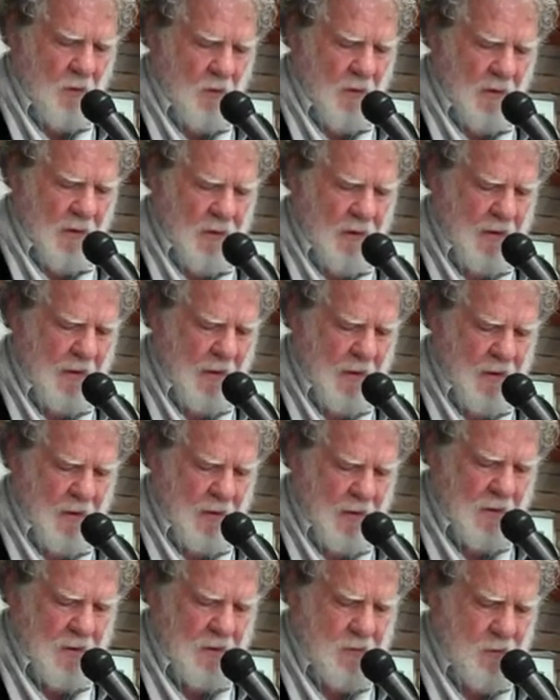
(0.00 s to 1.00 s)
while he
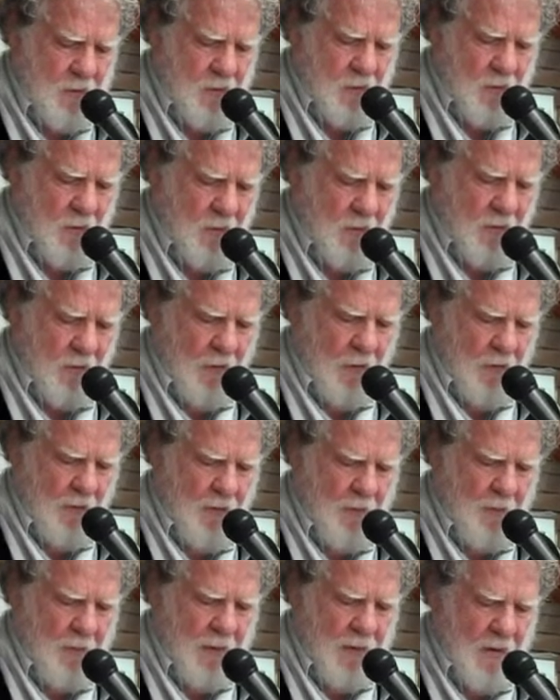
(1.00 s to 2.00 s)
gazed too
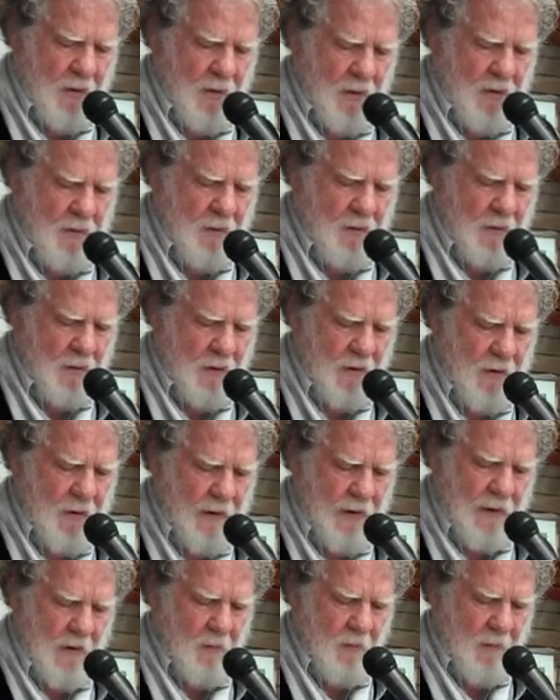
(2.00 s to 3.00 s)
far beyond the
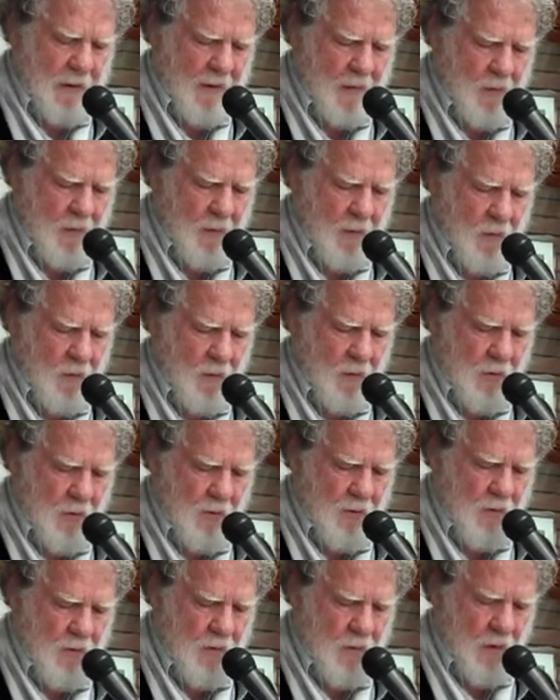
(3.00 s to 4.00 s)
gaily painted
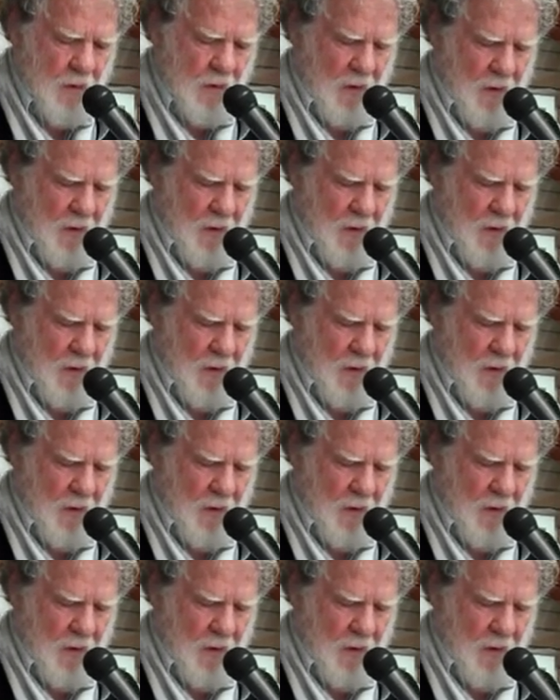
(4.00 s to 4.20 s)
doors.